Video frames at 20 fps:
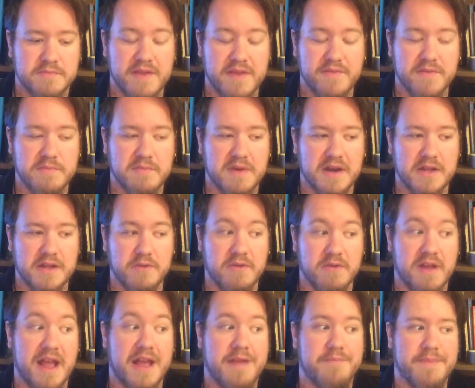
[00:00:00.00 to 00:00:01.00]
everybody who
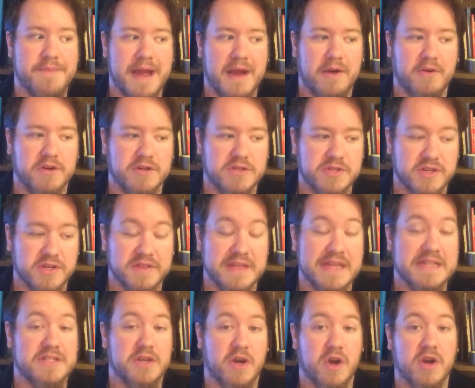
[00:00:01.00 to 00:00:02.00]
had power took
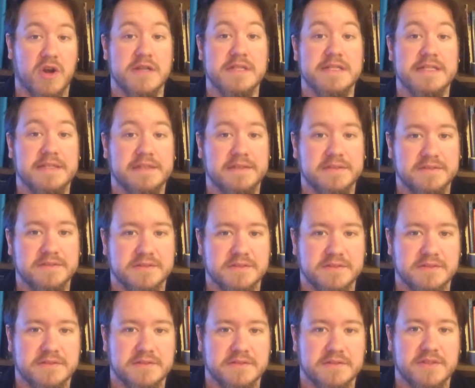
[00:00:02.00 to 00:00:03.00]
that to heart,
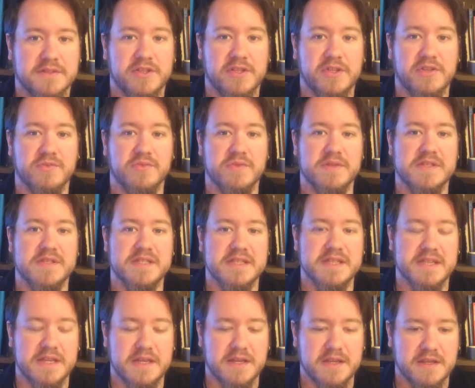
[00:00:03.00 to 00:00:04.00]
you would
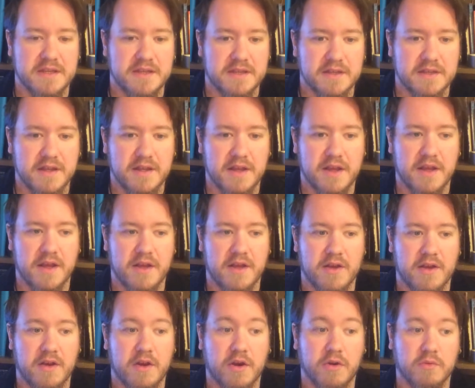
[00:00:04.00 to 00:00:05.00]
see
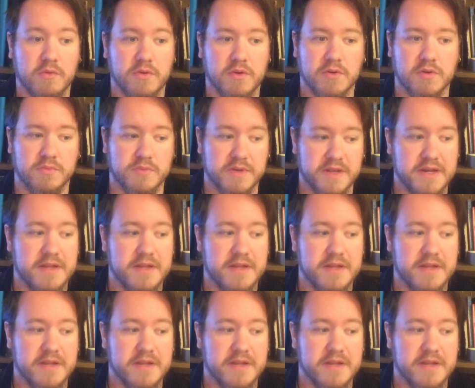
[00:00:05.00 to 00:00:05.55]
our world